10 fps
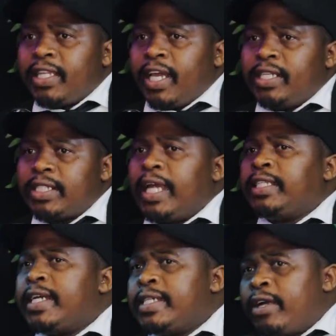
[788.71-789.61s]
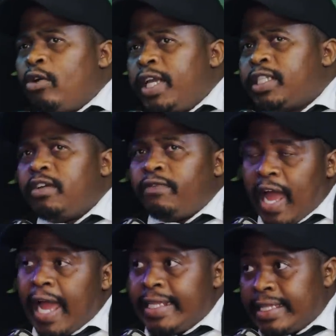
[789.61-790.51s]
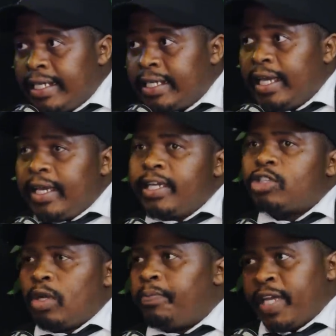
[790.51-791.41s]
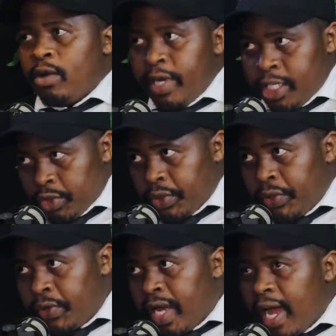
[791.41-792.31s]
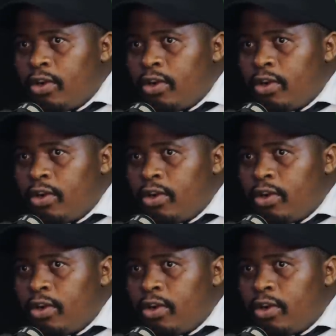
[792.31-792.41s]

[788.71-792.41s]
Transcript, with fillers: then starting as a collective, I think it will be a way to go.